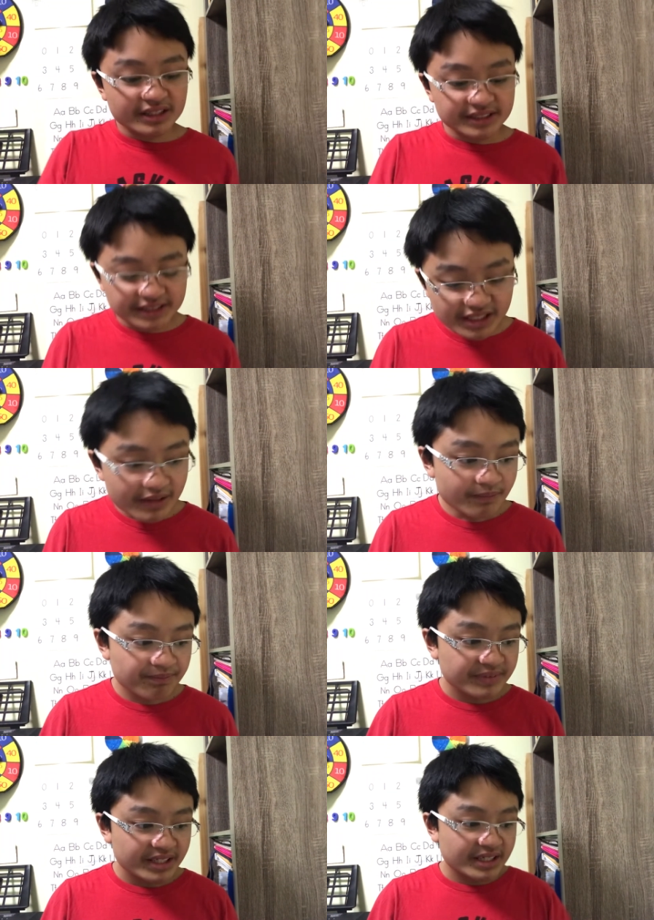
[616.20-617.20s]
See?
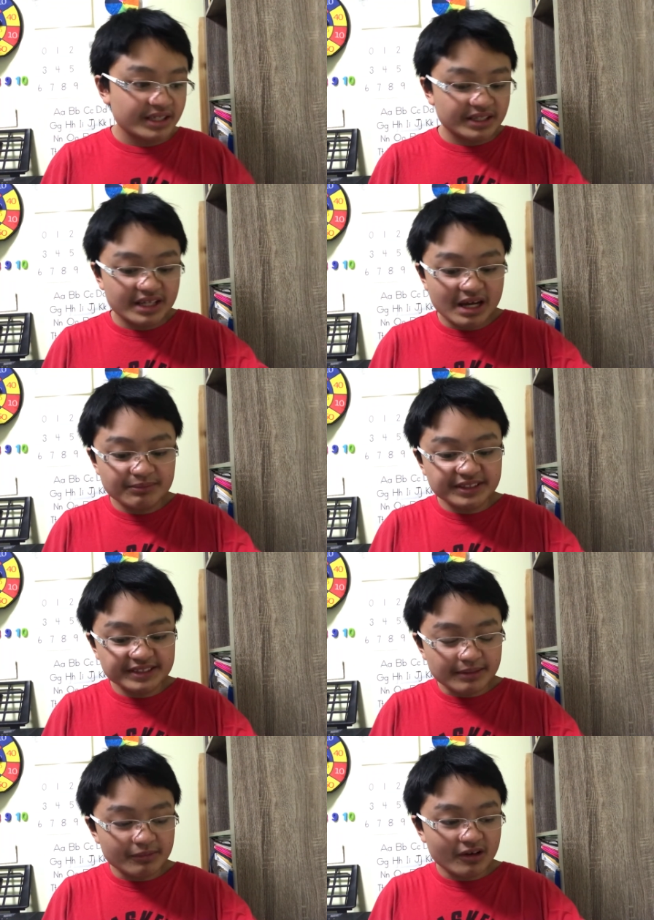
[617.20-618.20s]
They have the
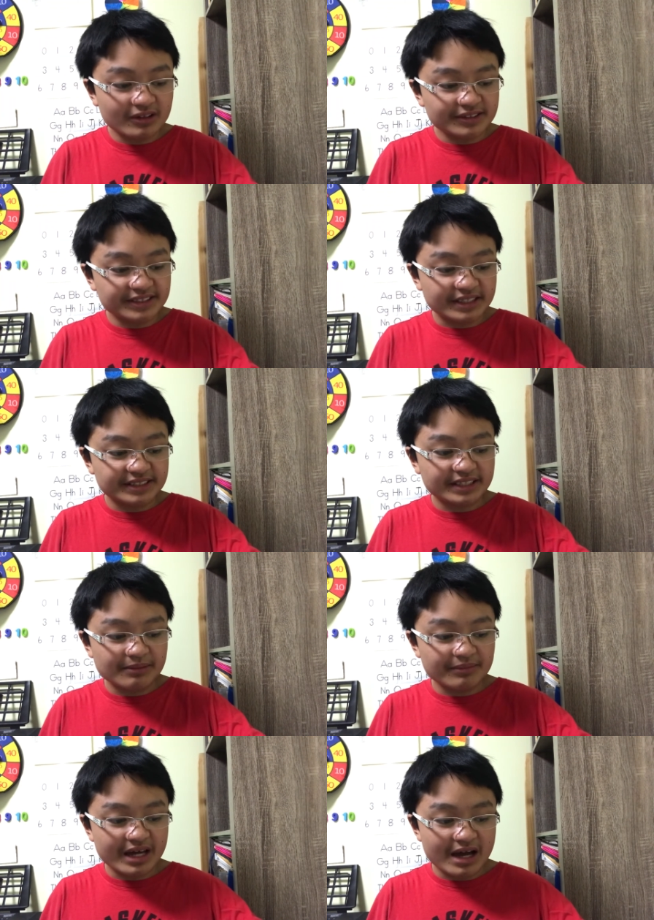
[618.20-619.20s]
same colors and same
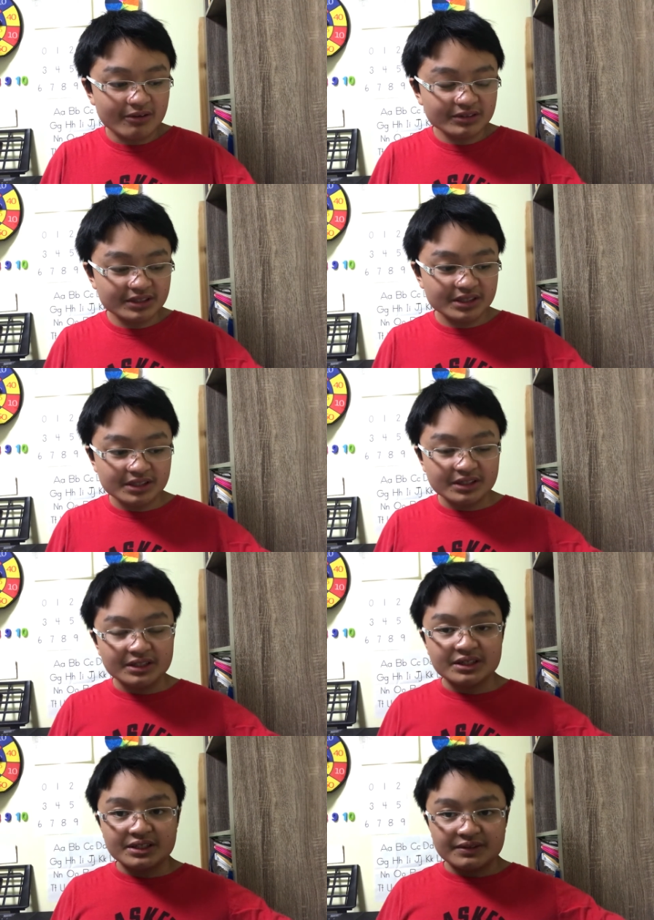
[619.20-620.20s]
count.
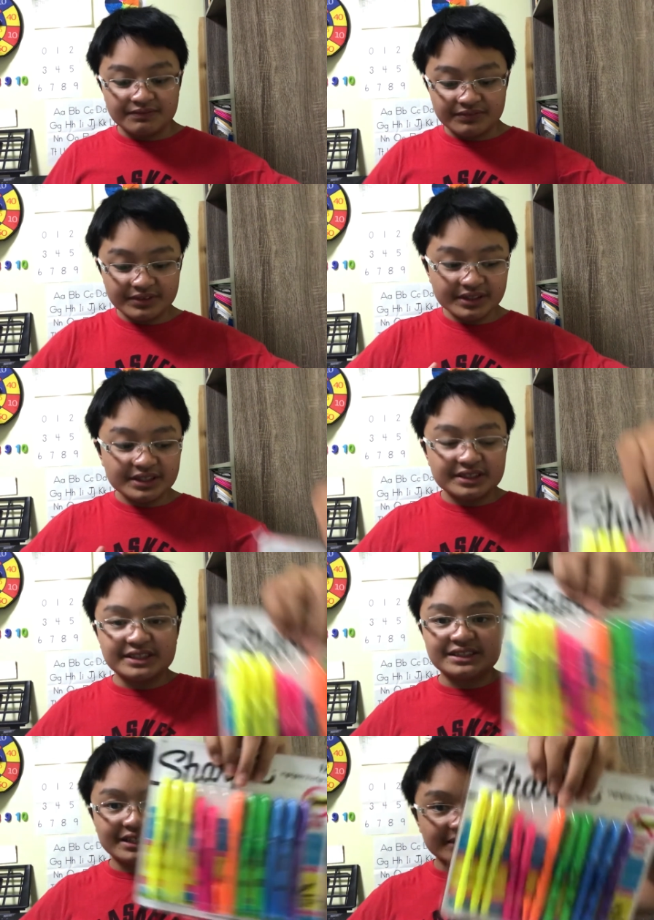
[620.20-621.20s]

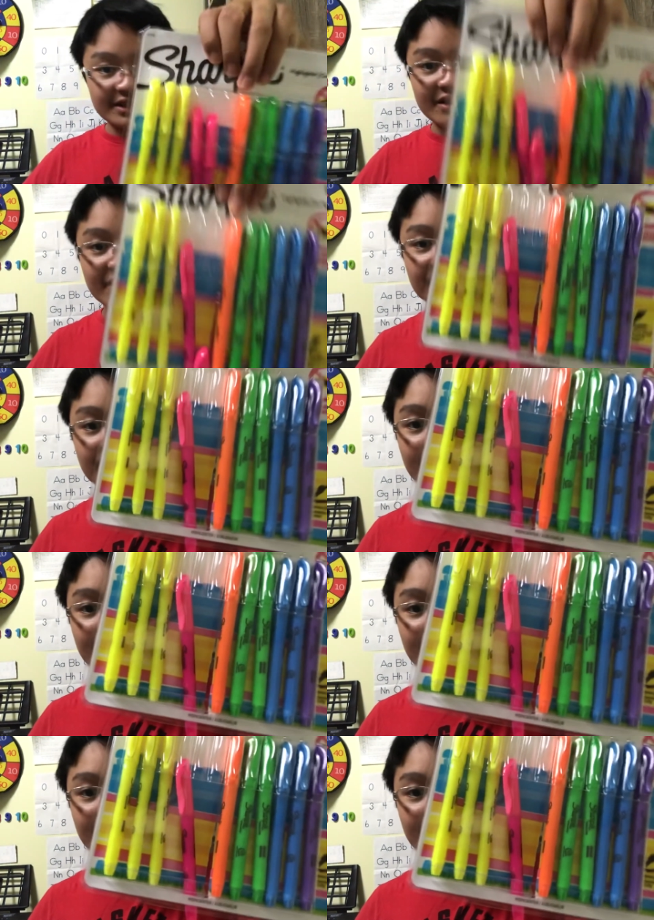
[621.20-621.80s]
Just like the other